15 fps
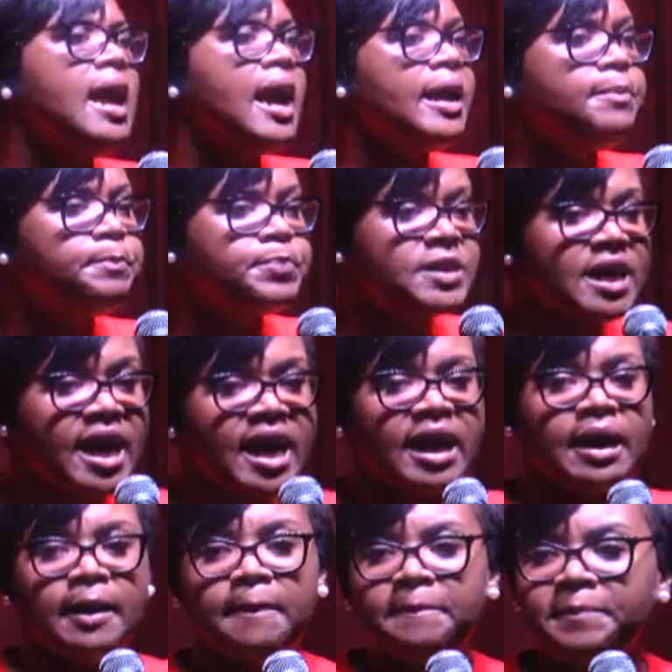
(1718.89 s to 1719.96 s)
And
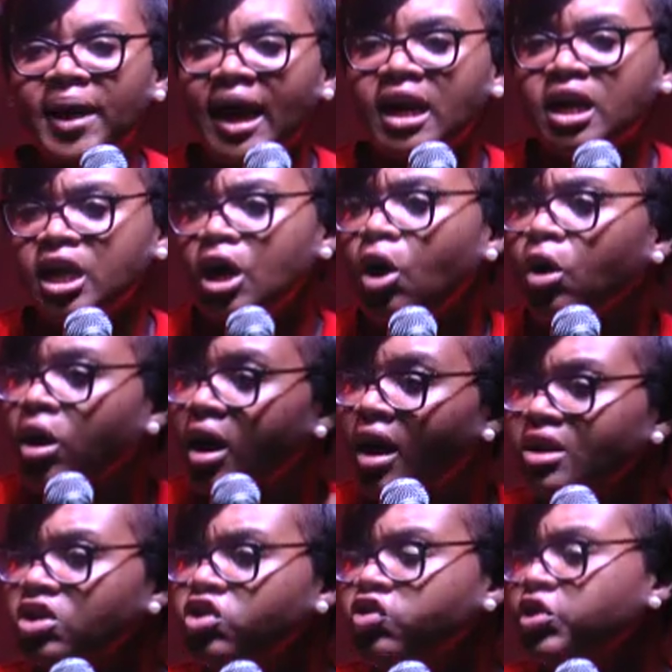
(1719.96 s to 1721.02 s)
take back your
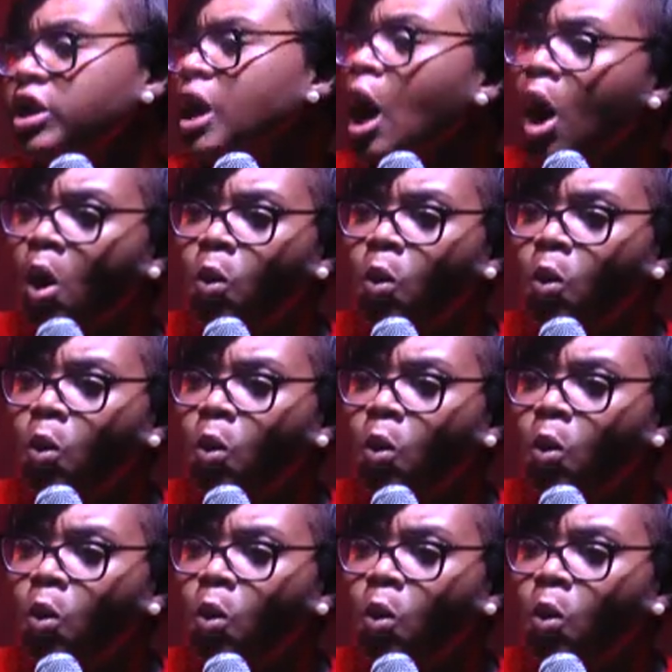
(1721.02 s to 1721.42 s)
country,